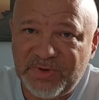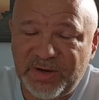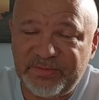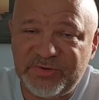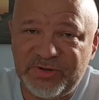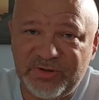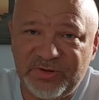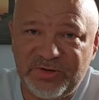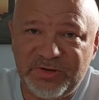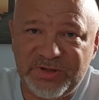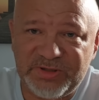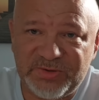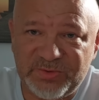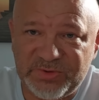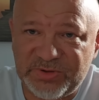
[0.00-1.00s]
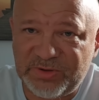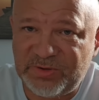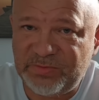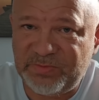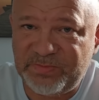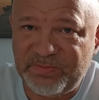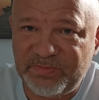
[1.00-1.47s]
I'm sure Chris was,
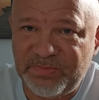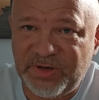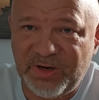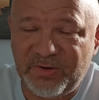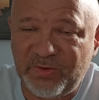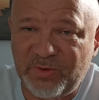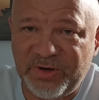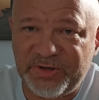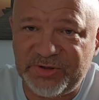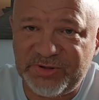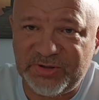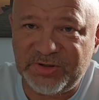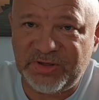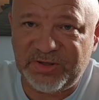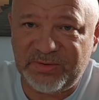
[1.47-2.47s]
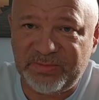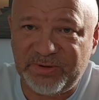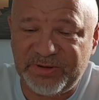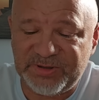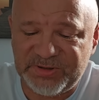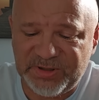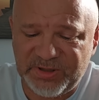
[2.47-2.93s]
you know, questioned at the
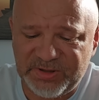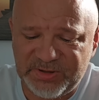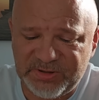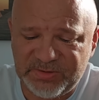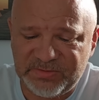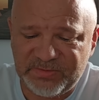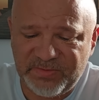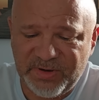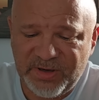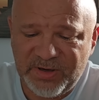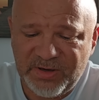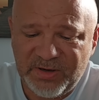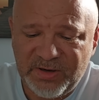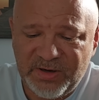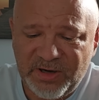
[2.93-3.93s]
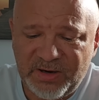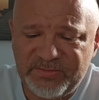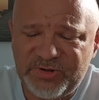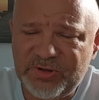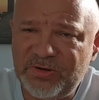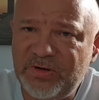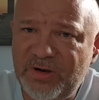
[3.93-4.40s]
police station. I'm
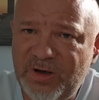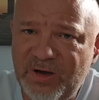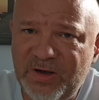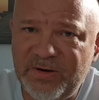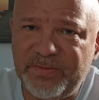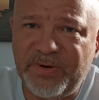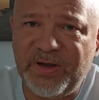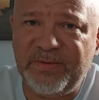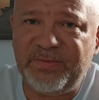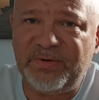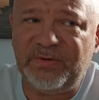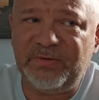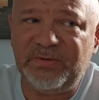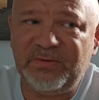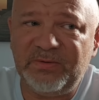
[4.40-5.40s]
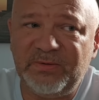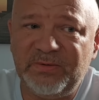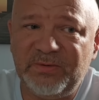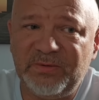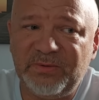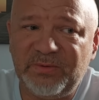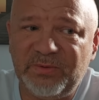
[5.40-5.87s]
sure a lot of people
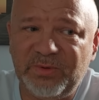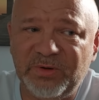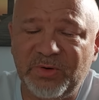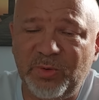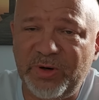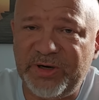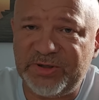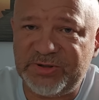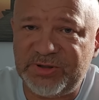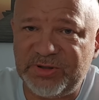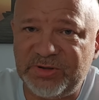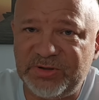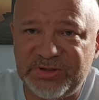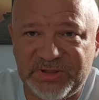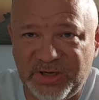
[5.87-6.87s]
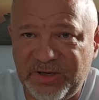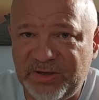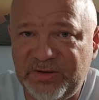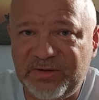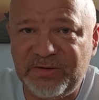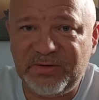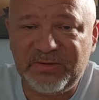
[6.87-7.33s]
were questioned,
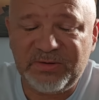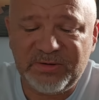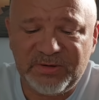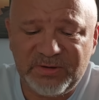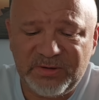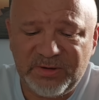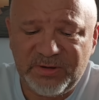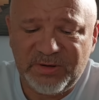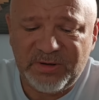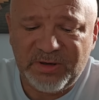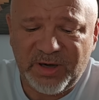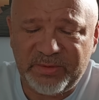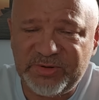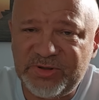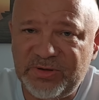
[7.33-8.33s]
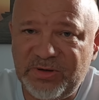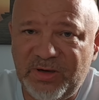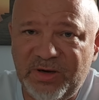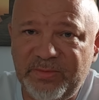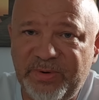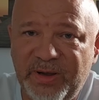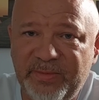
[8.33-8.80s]
Seth. I'm sure a
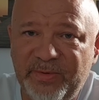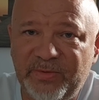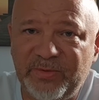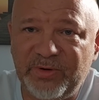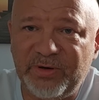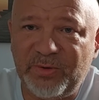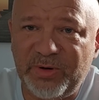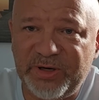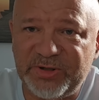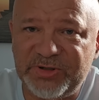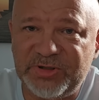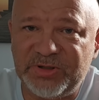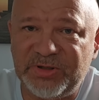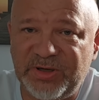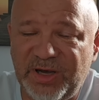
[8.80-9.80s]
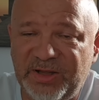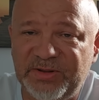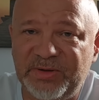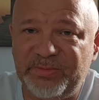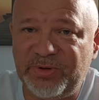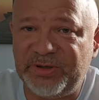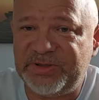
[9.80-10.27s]
lot of people were questioned
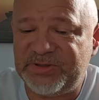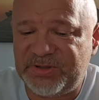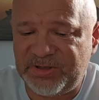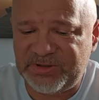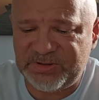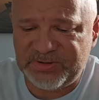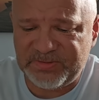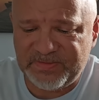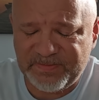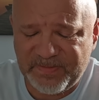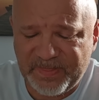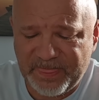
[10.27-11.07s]
at the police station.